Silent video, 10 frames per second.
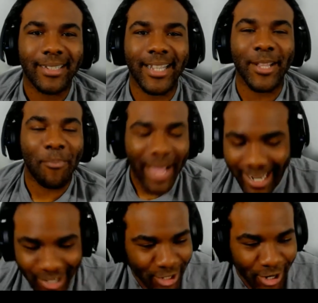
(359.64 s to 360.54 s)
and the
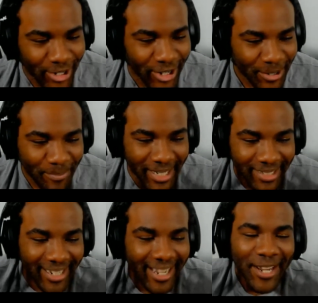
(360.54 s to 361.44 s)
bad Shoto. You pick
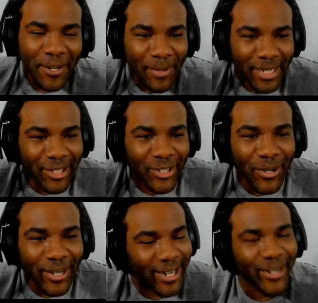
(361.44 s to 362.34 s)
the
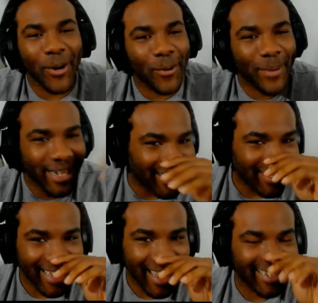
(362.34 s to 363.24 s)
Shoto that nobody
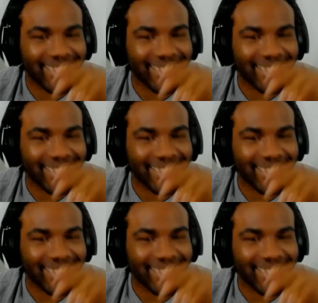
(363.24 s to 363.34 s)
likes.